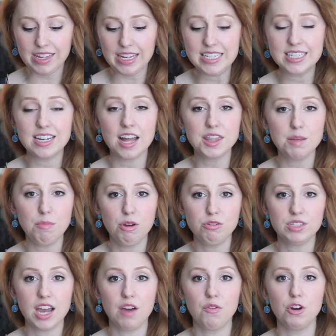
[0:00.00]
It's not the
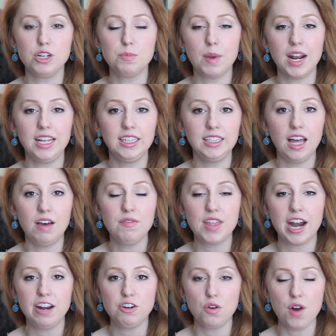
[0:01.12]
most coverage, but I love
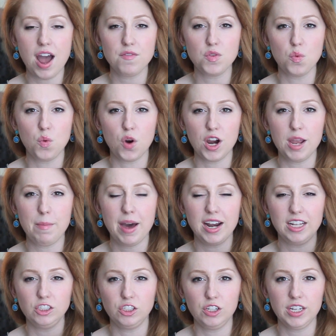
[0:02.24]
that I don't have to worry about
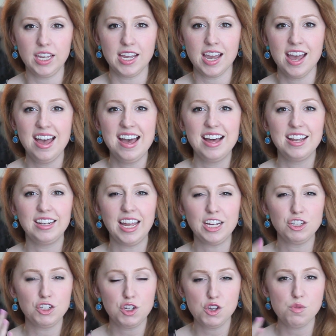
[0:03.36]
it looking
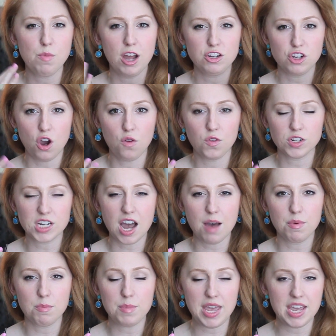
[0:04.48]
like too much over
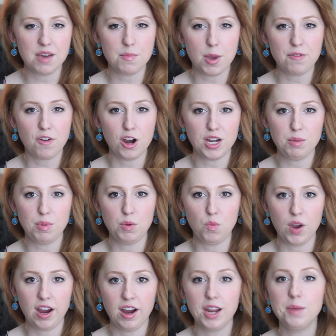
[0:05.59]
top of makeup I've already been
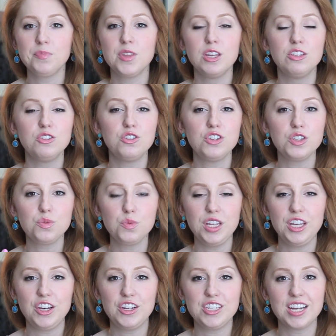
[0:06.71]
wearing. So it's just
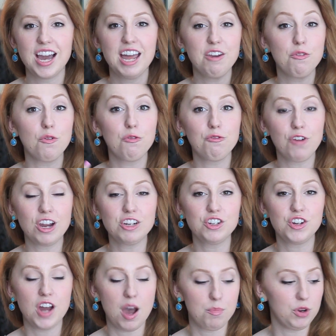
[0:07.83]
really good to kind of
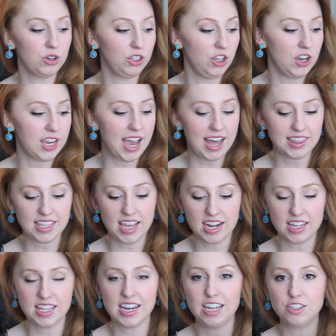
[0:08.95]
freshen up your look at the
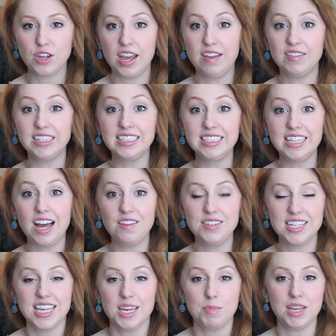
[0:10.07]
end of the day, so I have
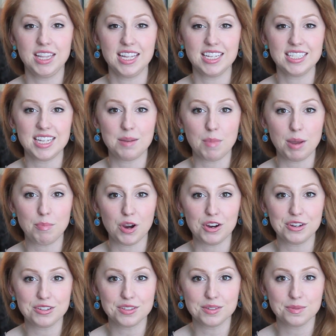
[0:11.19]
loved keeping this in my
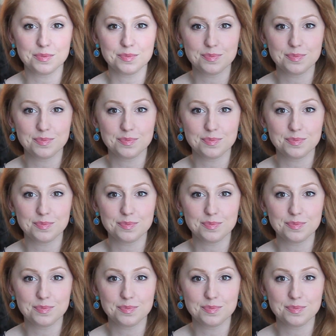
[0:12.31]
purse.